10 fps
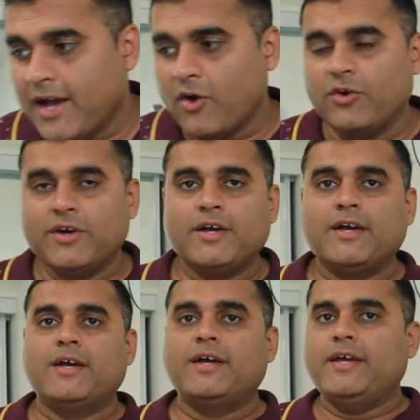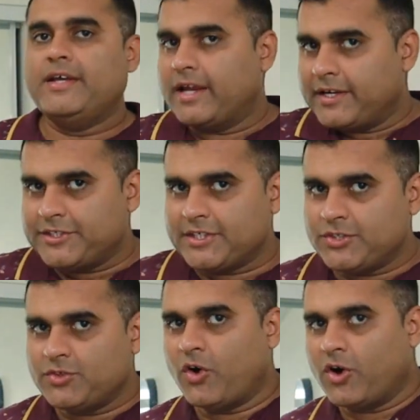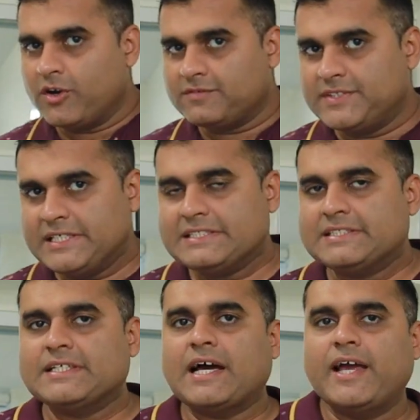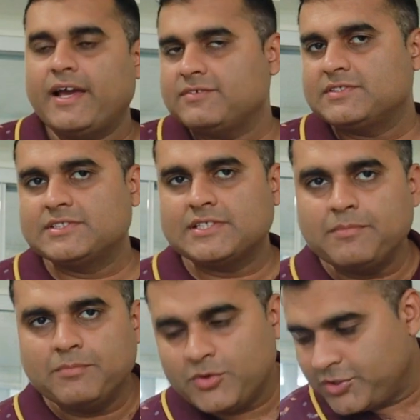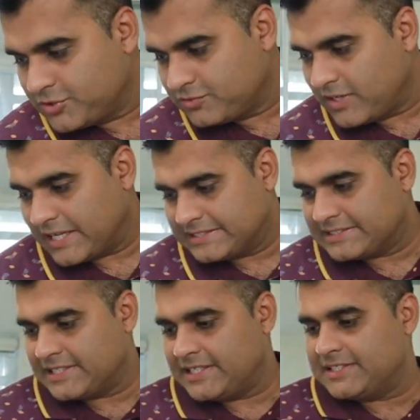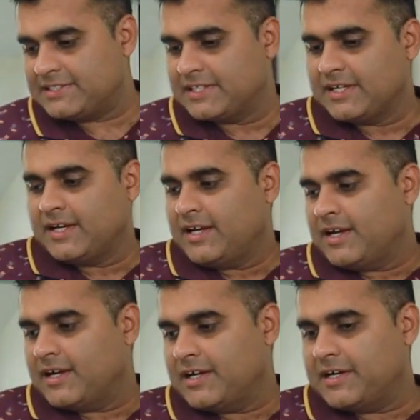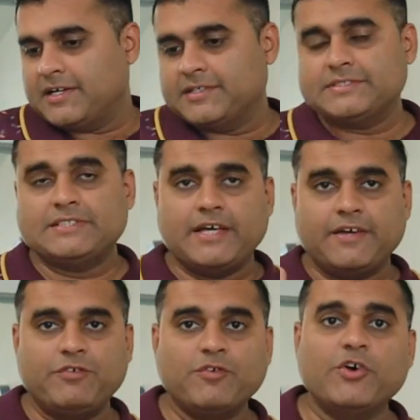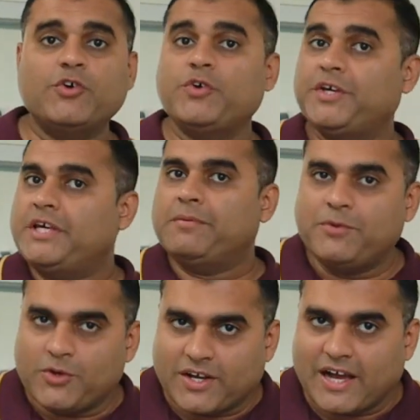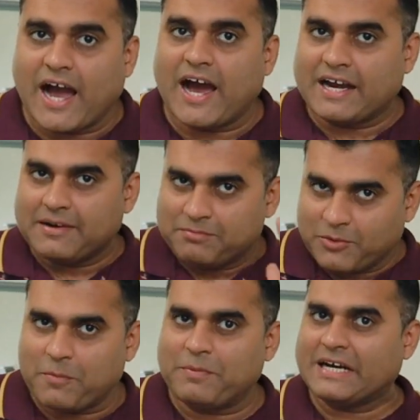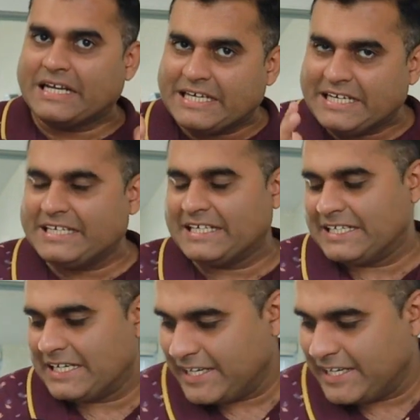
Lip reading: Now, in addition to all of these, I have some more useful accessories. Say if you want to keep your car properly neat and